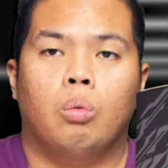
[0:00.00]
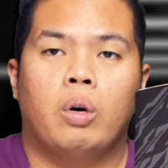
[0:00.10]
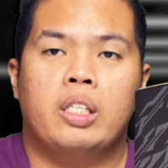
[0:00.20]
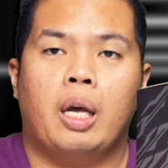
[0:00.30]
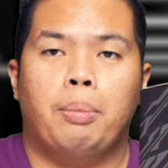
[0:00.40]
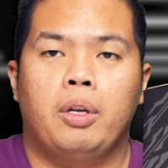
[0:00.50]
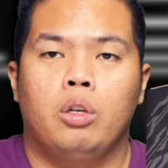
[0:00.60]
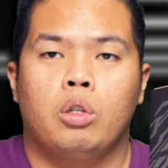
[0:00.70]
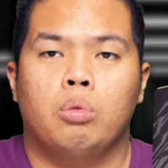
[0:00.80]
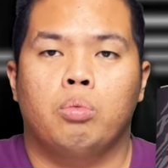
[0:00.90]
What's happening,
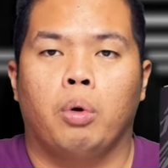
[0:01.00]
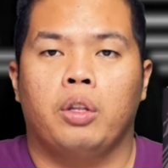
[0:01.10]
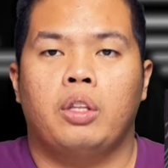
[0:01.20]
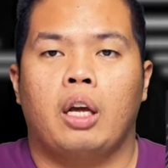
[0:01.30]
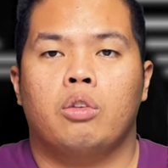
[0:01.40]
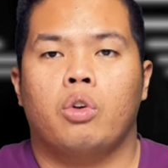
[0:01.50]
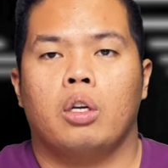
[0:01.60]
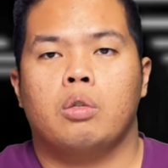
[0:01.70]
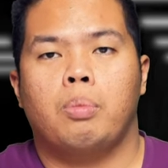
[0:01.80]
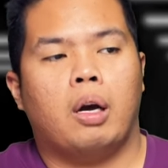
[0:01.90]
YouTube? It's your boy
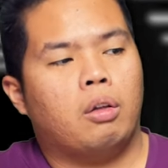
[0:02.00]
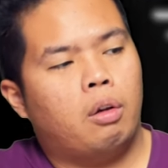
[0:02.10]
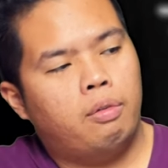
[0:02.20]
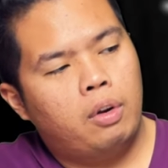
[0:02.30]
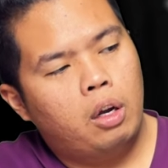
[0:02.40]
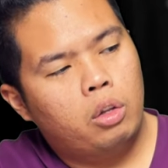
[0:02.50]
TechTrex back in our video,